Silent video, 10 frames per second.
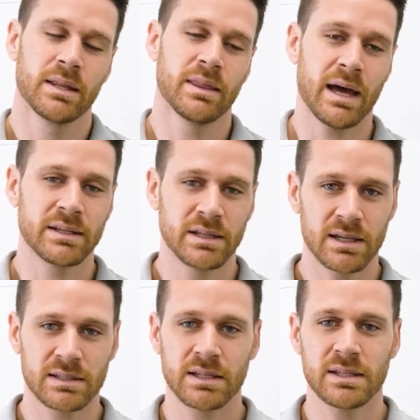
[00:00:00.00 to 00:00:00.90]
That
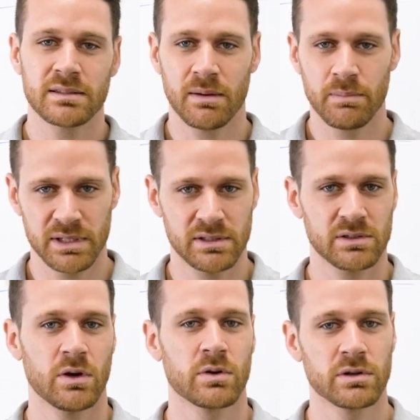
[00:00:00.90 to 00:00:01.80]
does lead some
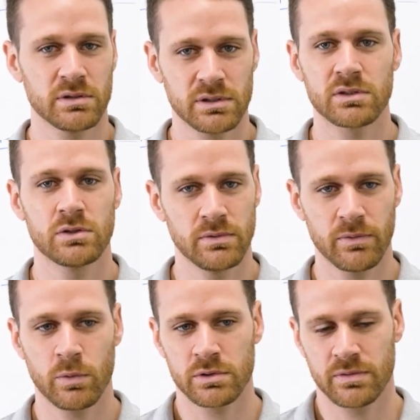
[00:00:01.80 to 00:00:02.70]
business owners to,
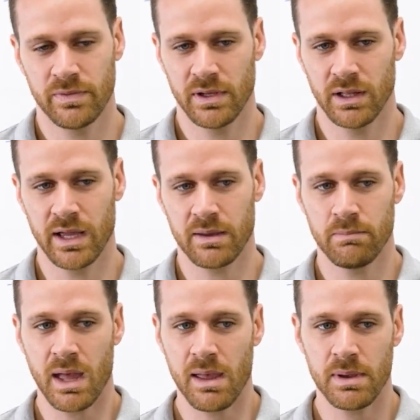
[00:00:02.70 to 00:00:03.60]
of course, feel like
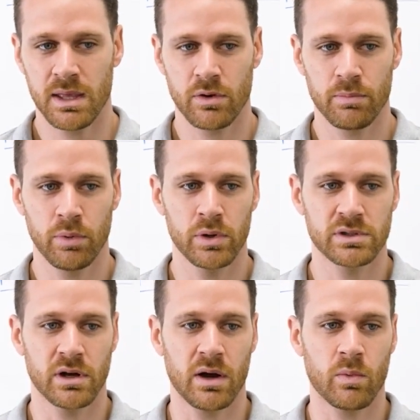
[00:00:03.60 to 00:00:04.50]
maybe their
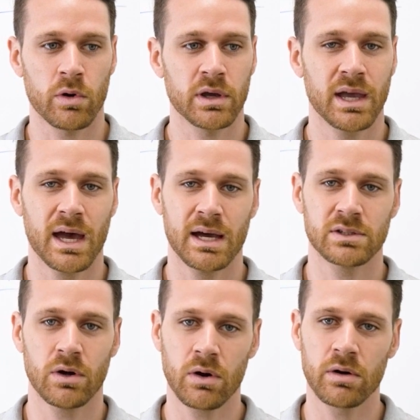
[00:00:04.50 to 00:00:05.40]
employees are not working
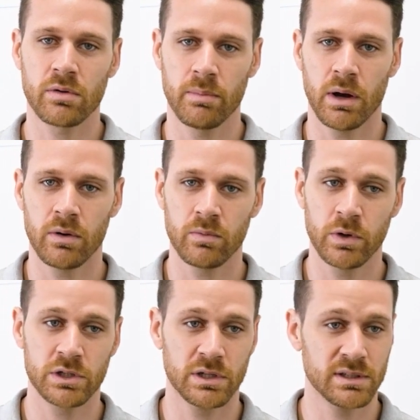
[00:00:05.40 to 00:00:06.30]
as hard remote,
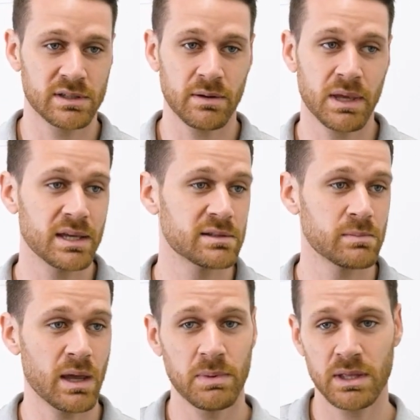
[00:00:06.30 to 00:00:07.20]
which in some
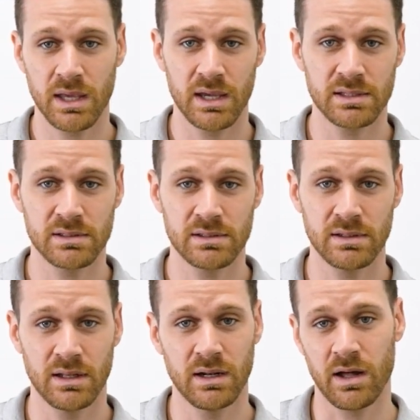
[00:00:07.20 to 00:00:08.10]
cases may be the case,
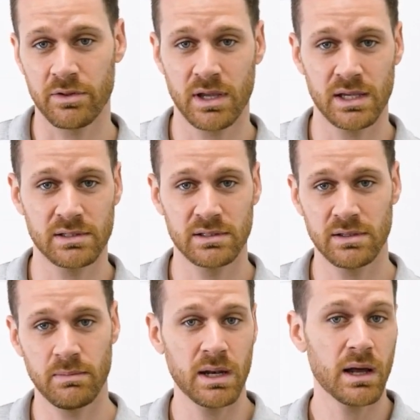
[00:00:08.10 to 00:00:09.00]
and in other cases
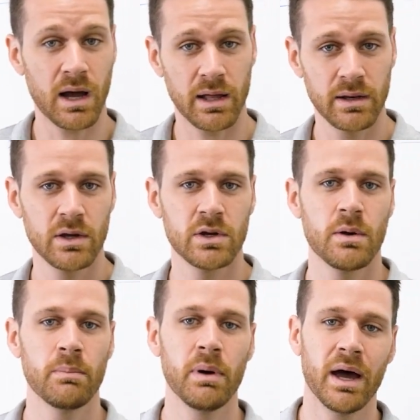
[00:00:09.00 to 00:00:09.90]
it may not.
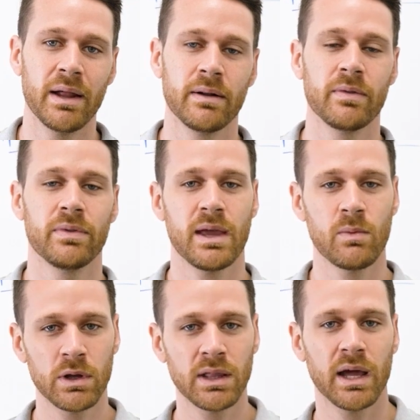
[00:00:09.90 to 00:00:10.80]
But they
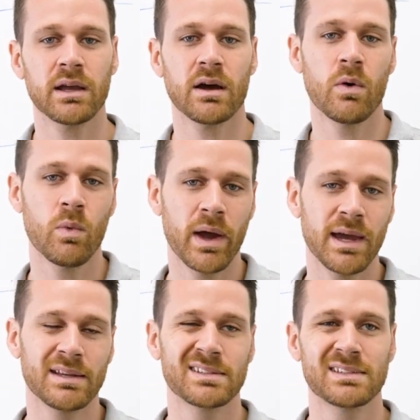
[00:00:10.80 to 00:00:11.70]
would like a
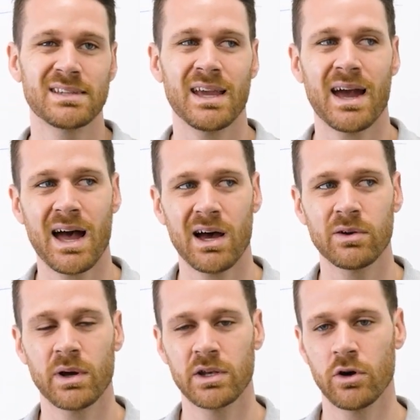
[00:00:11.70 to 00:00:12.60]
way to see, how
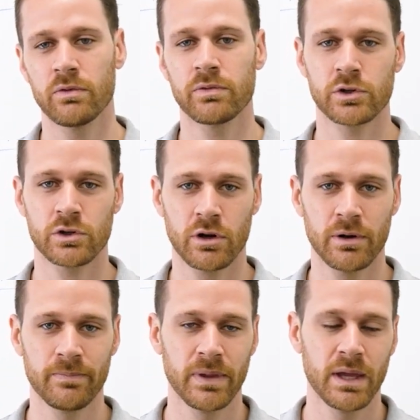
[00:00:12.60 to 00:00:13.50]
do I know for
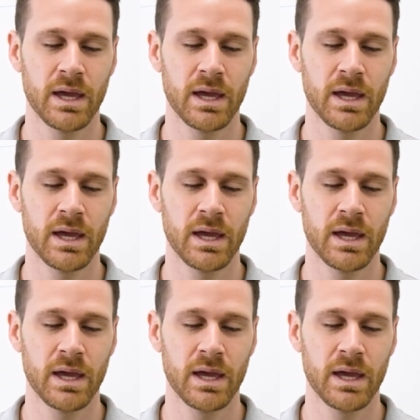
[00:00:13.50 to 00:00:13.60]
sure?